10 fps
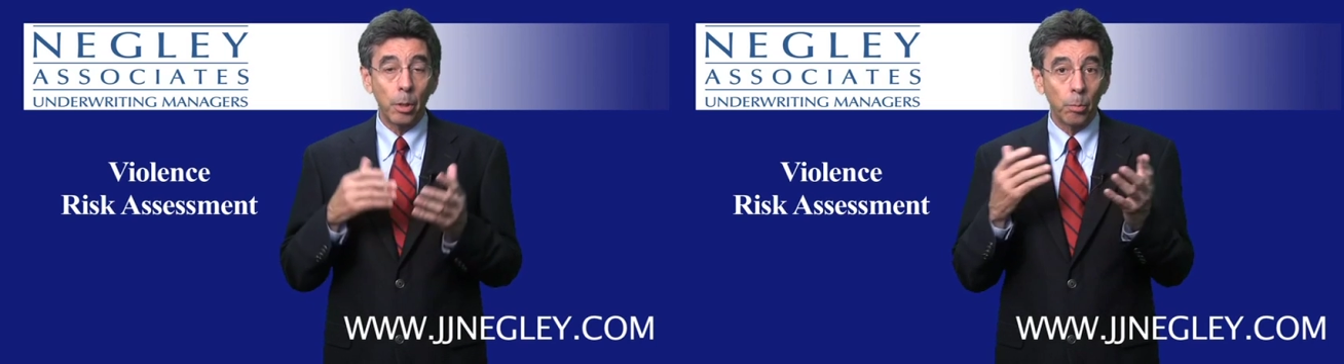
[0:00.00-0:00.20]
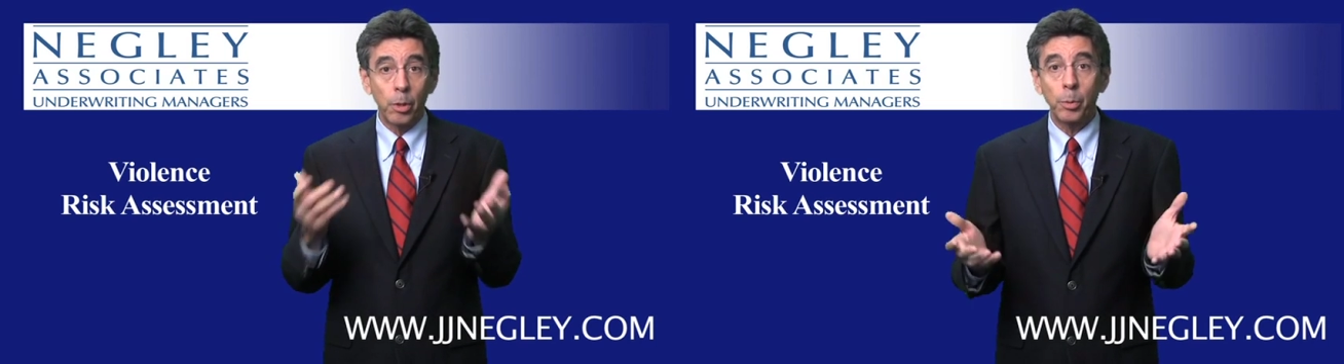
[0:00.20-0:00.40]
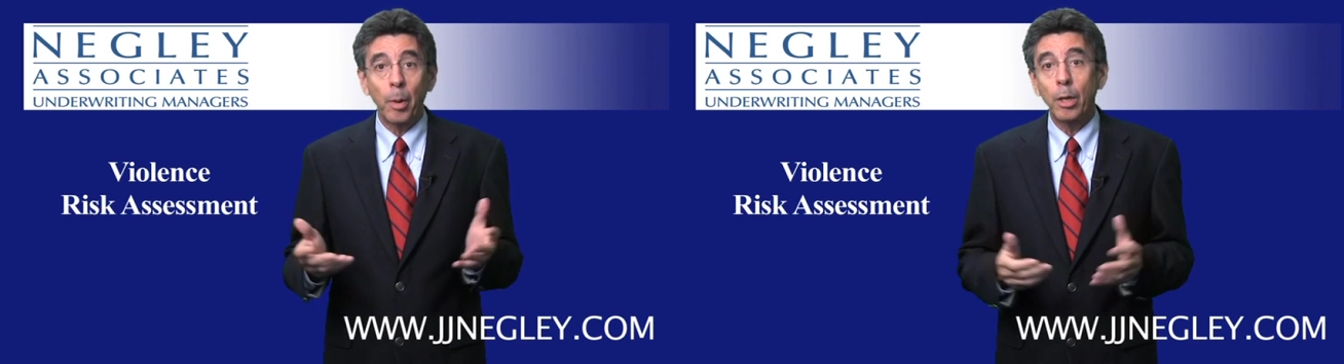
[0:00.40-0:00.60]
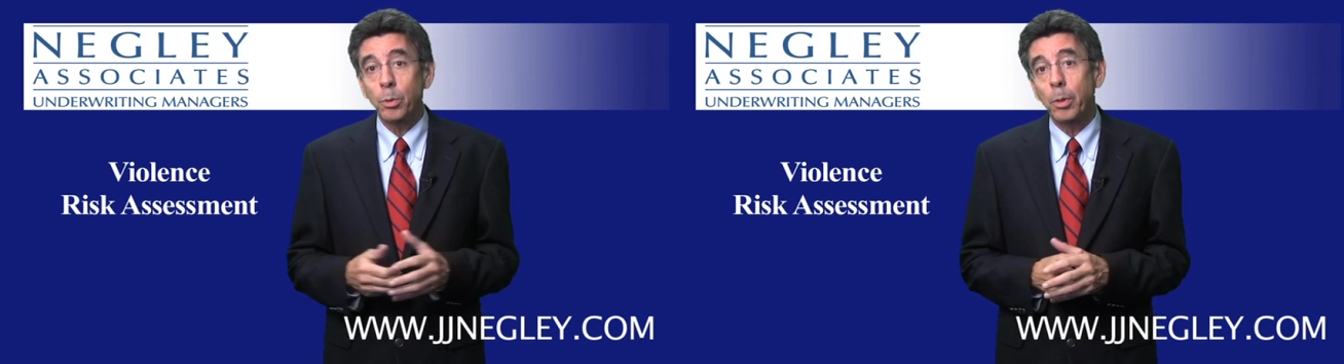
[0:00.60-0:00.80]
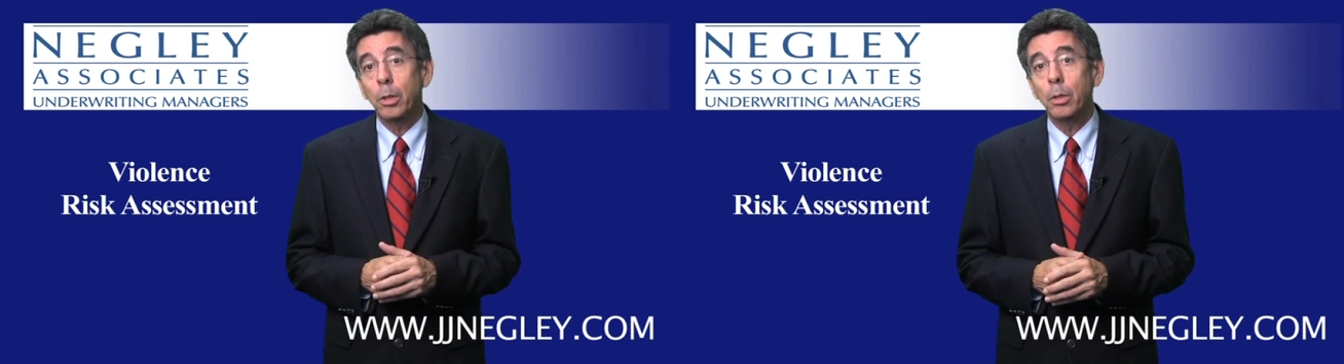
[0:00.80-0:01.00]
and risk
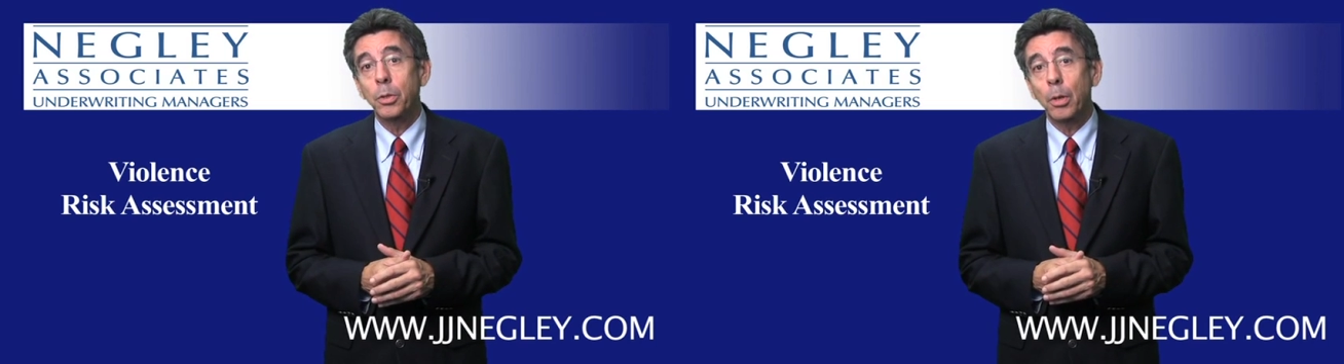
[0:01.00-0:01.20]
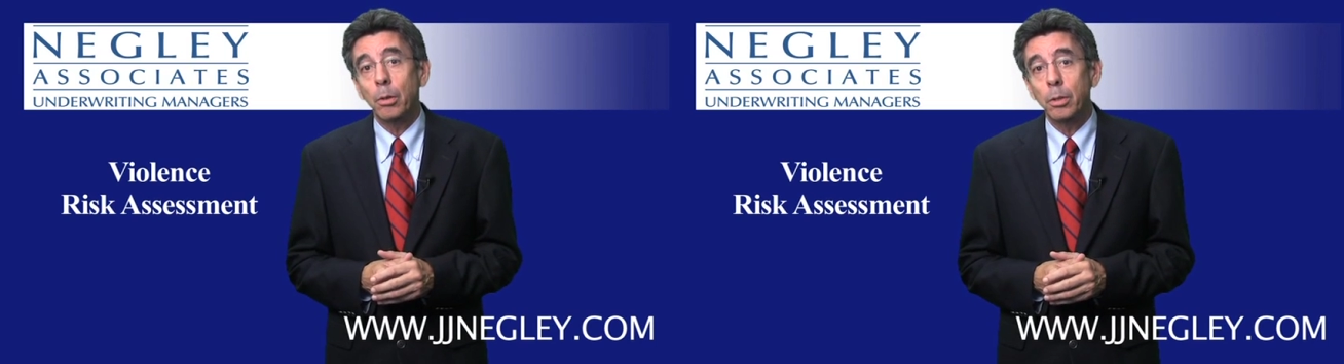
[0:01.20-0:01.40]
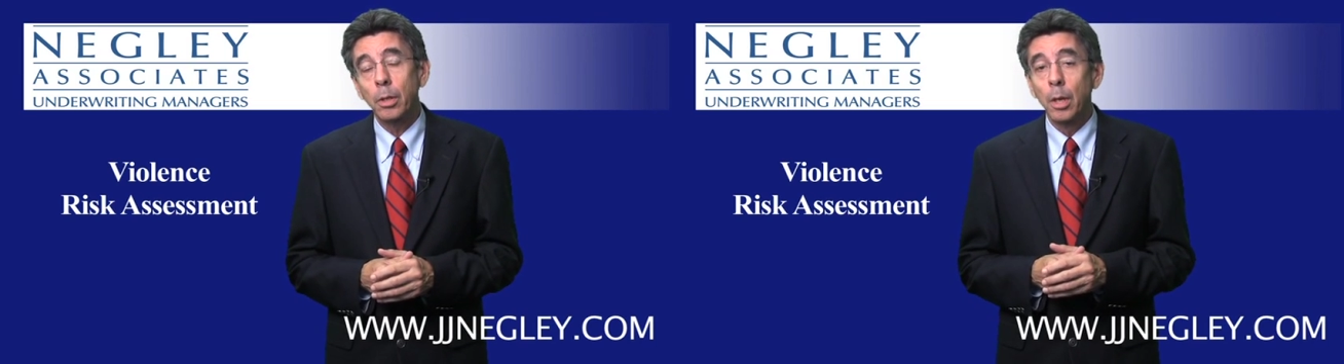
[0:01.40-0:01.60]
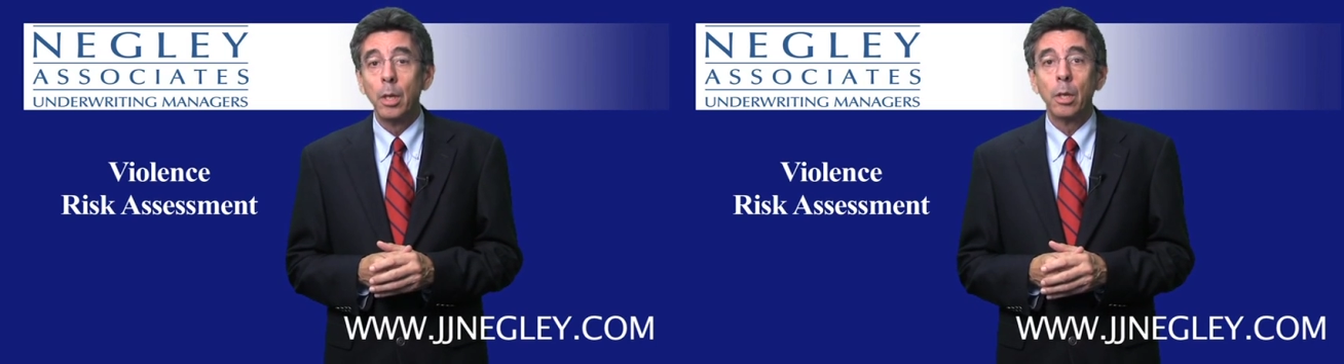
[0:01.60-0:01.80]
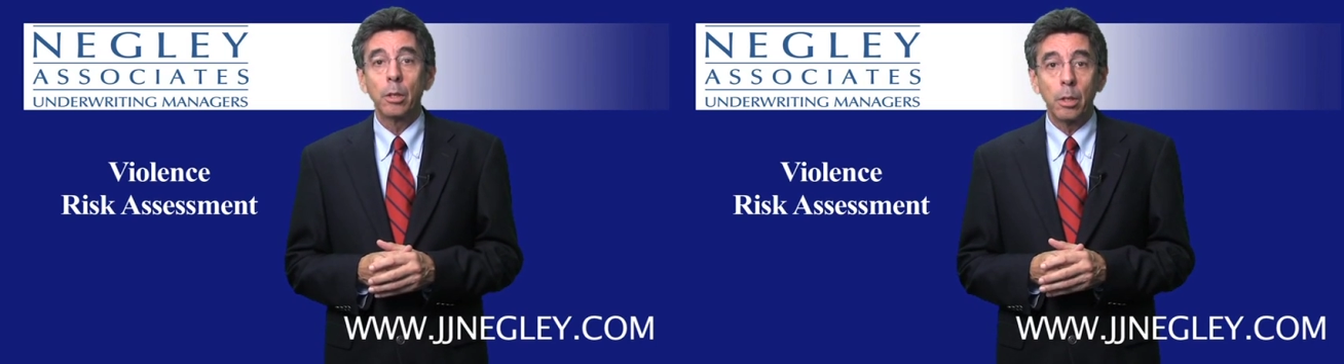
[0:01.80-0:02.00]
management consultant
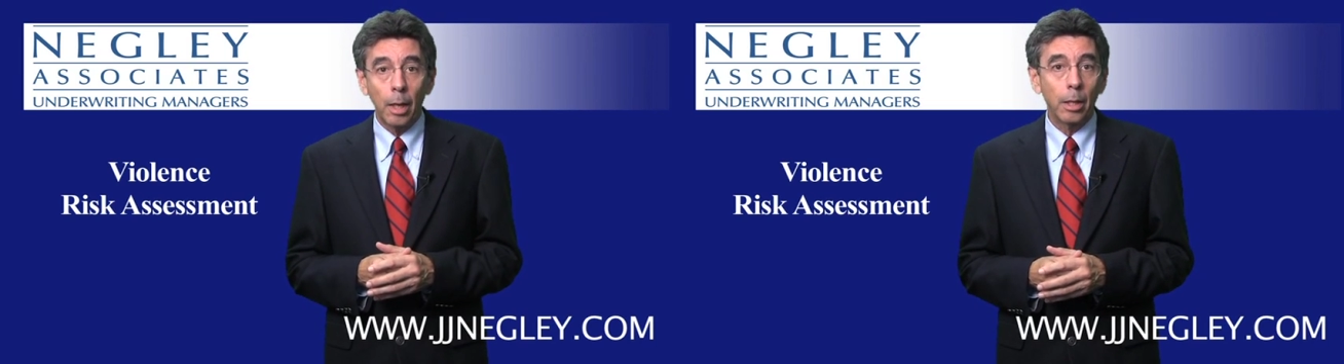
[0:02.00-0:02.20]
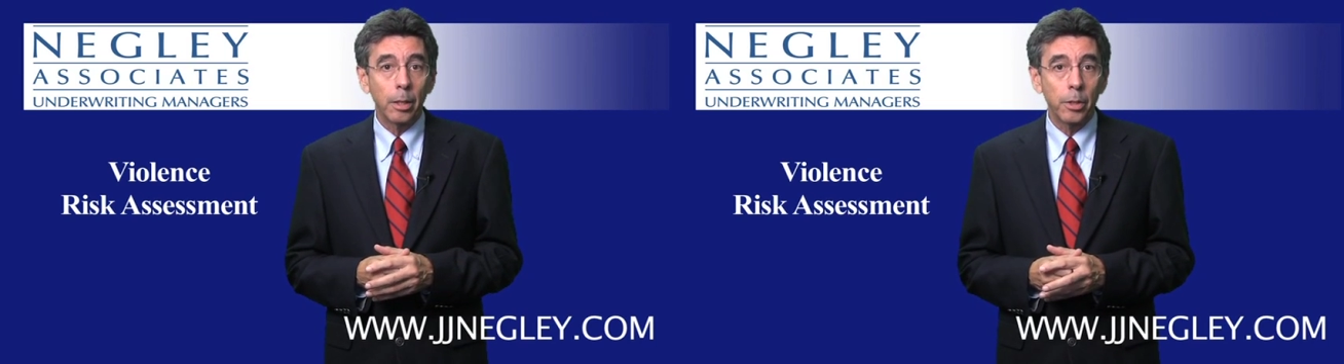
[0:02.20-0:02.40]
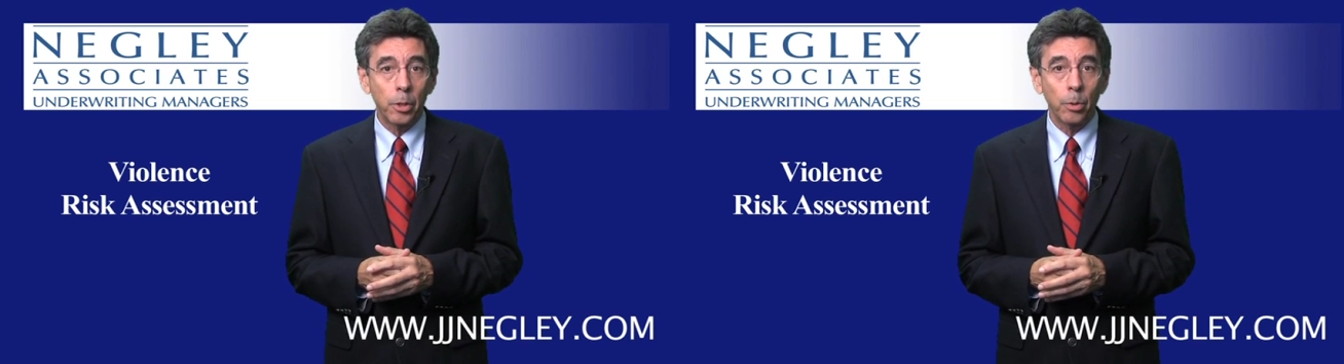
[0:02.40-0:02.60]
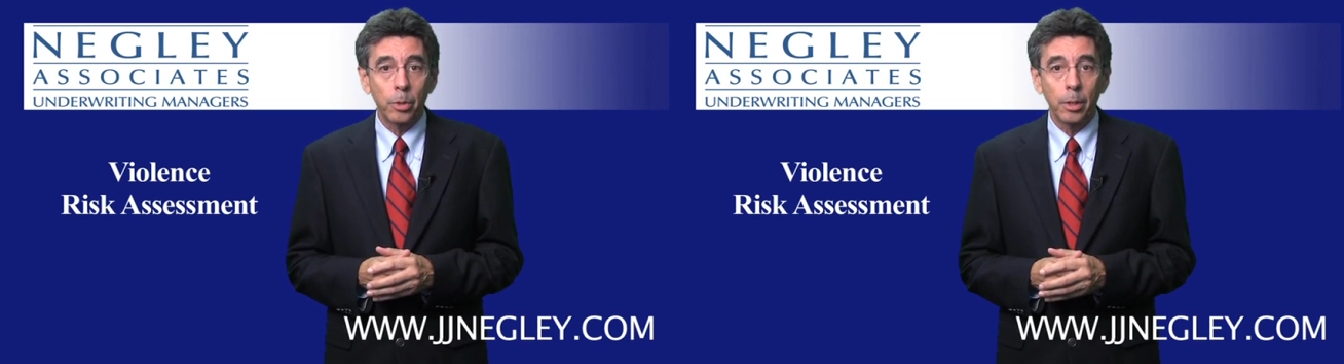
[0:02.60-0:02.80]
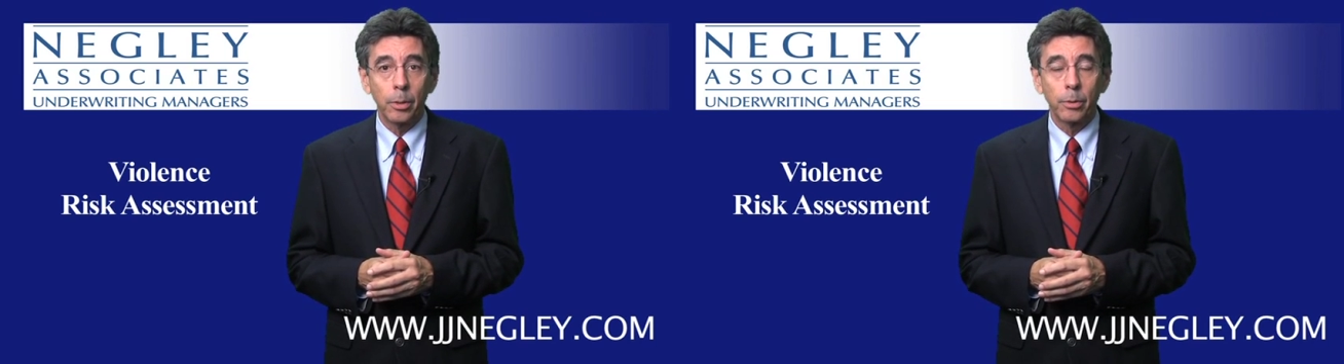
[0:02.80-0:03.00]
to Negley
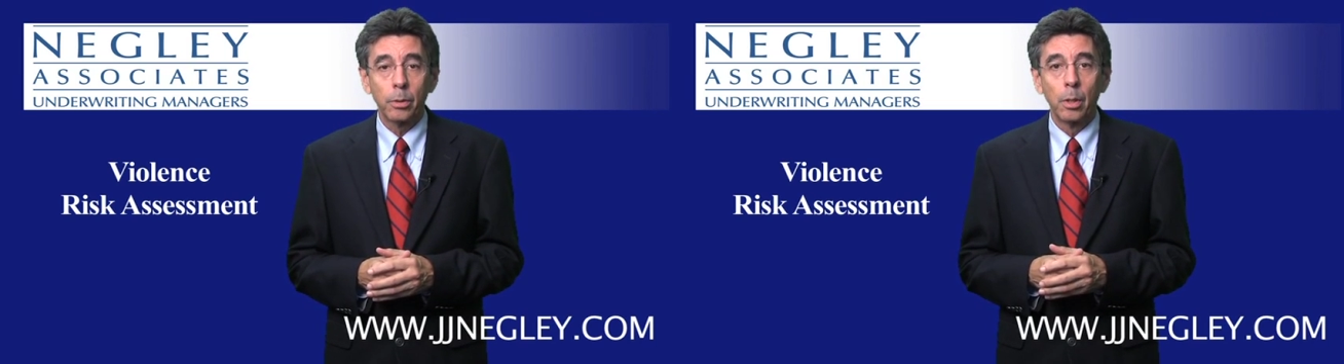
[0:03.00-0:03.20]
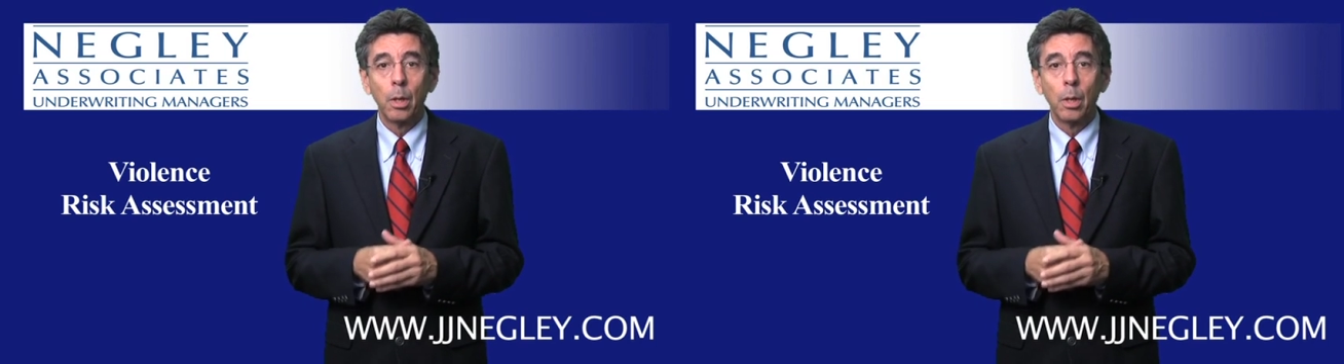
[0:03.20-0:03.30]
Associates.